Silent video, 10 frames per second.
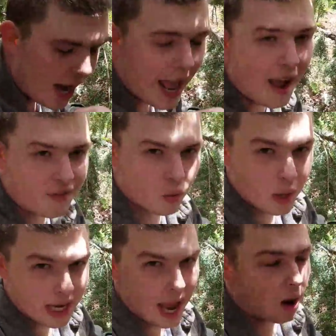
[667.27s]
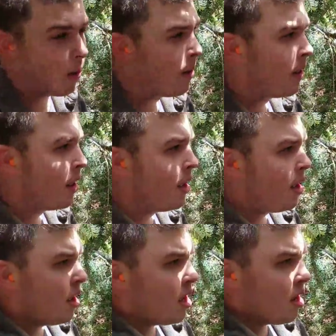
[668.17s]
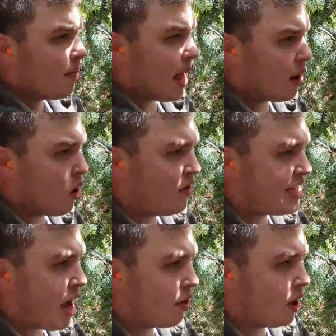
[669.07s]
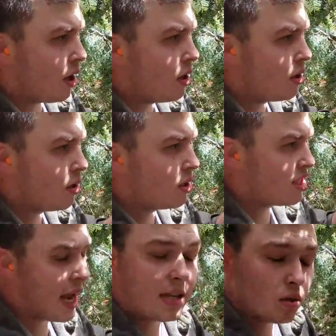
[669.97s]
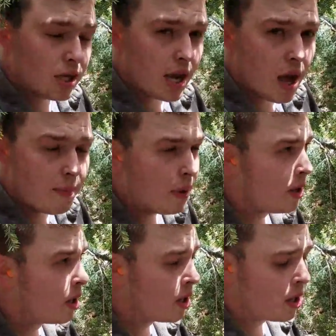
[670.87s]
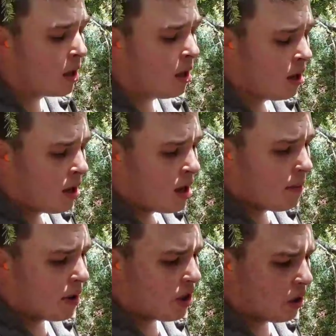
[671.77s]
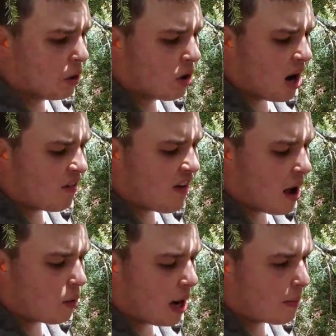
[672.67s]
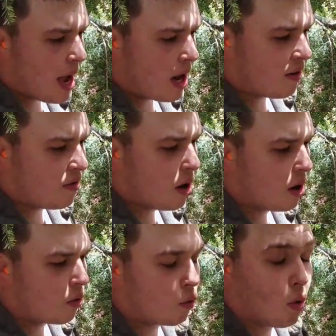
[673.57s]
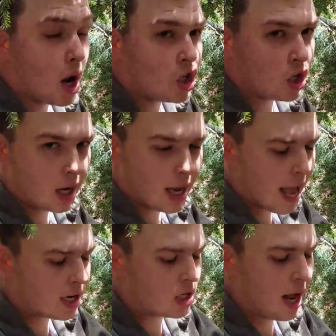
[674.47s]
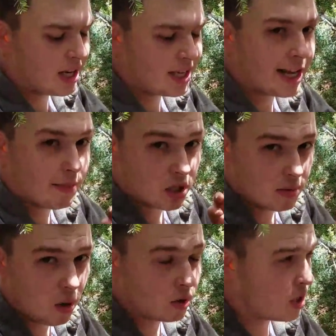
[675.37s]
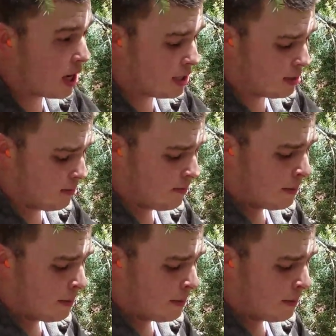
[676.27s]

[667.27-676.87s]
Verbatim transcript: I have to weed out. But I don't know if it's how the sights are set up, but the Luger I found when I'm kind of rushing, it has nice sights but small sights.